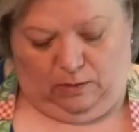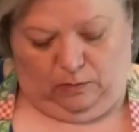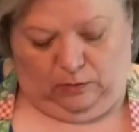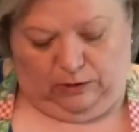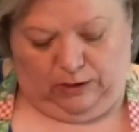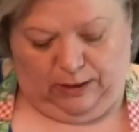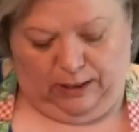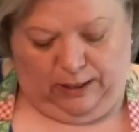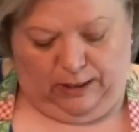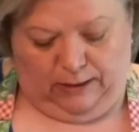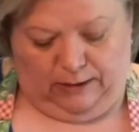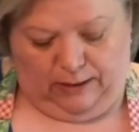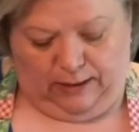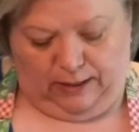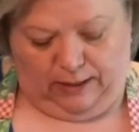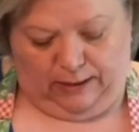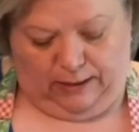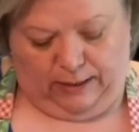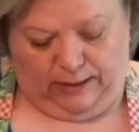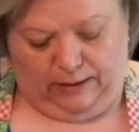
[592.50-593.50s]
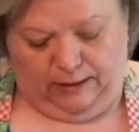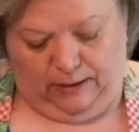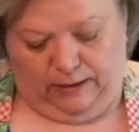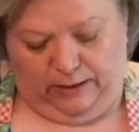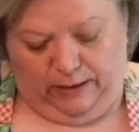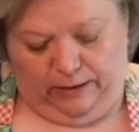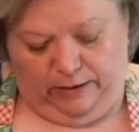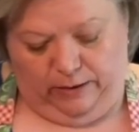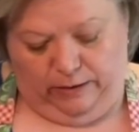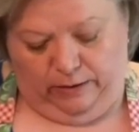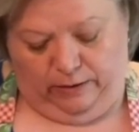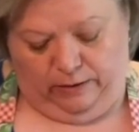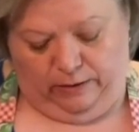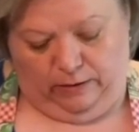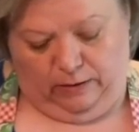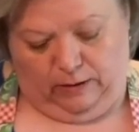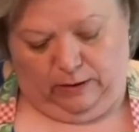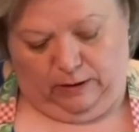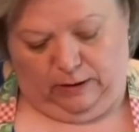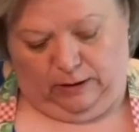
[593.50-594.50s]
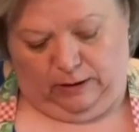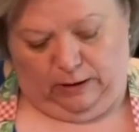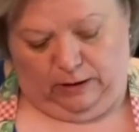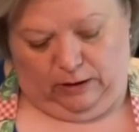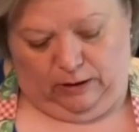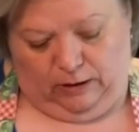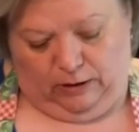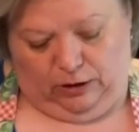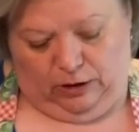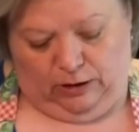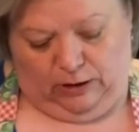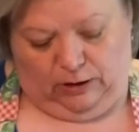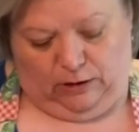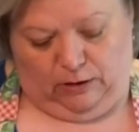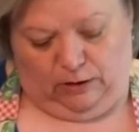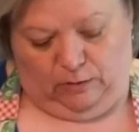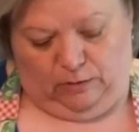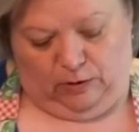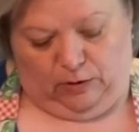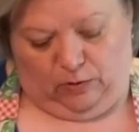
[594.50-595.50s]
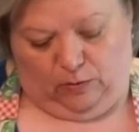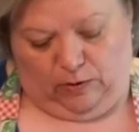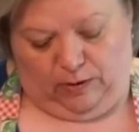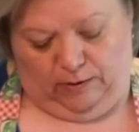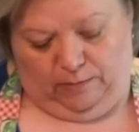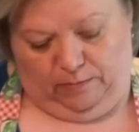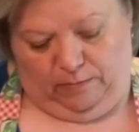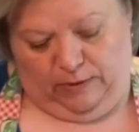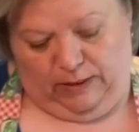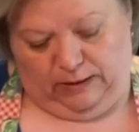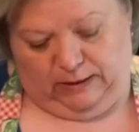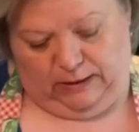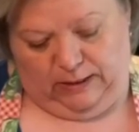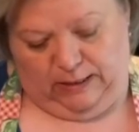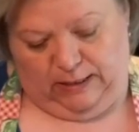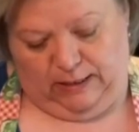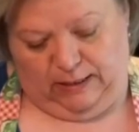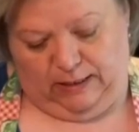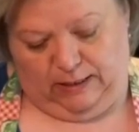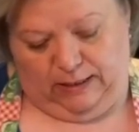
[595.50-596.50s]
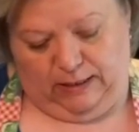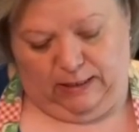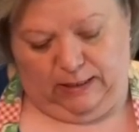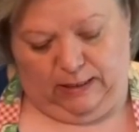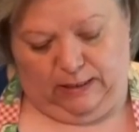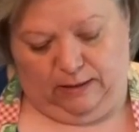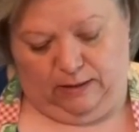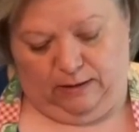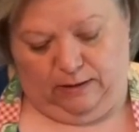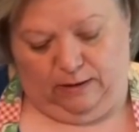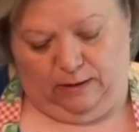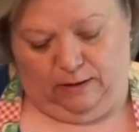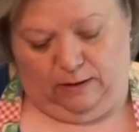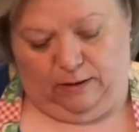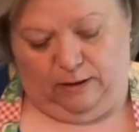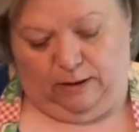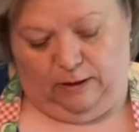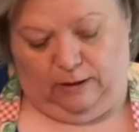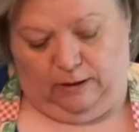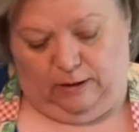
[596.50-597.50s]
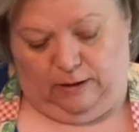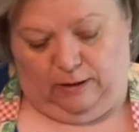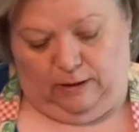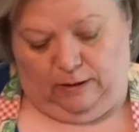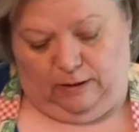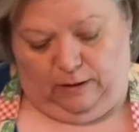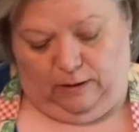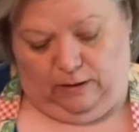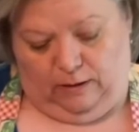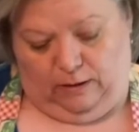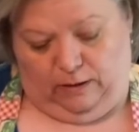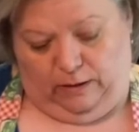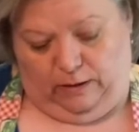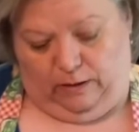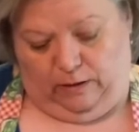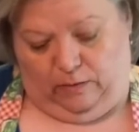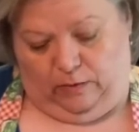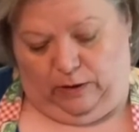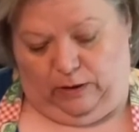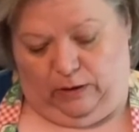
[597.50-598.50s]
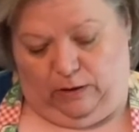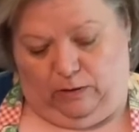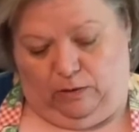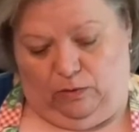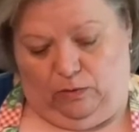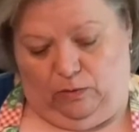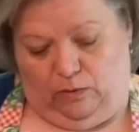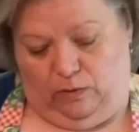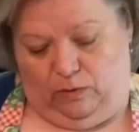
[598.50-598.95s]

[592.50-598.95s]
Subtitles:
Take that out of there, just because we don't want to miss anything. There we go.